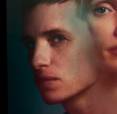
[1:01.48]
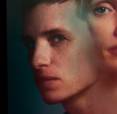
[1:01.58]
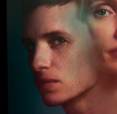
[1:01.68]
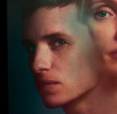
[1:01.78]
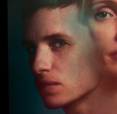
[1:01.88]

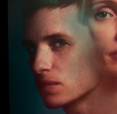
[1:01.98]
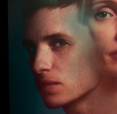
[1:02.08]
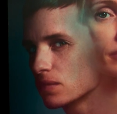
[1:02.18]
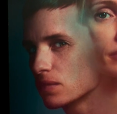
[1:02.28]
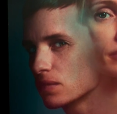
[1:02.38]

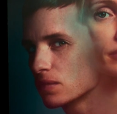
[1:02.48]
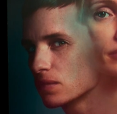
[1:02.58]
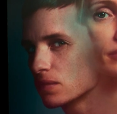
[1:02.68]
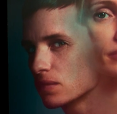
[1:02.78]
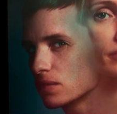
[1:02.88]

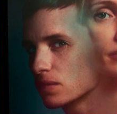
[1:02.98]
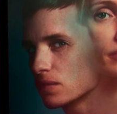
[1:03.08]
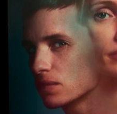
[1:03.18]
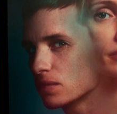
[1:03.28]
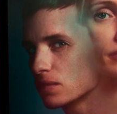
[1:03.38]

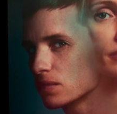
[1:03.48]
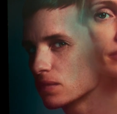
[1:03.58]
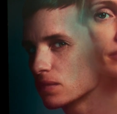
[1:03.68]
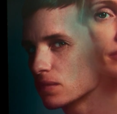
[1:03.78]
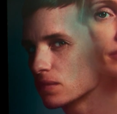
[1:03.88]

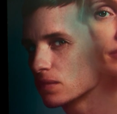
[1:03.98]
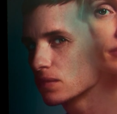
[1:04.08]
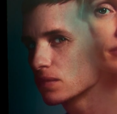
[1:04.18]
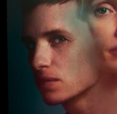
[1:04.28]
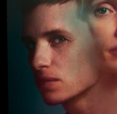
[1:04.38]

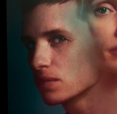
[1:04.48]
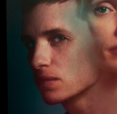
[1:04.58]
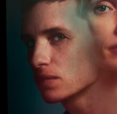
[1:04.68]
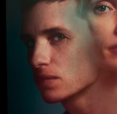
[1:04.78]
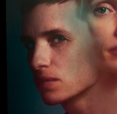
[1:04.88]

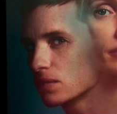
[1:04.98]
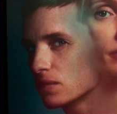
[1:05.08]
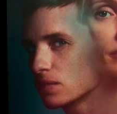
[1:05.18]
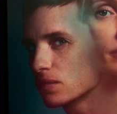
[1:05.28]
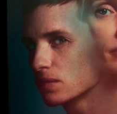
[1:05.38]

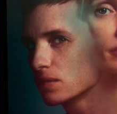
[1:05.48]
(silent)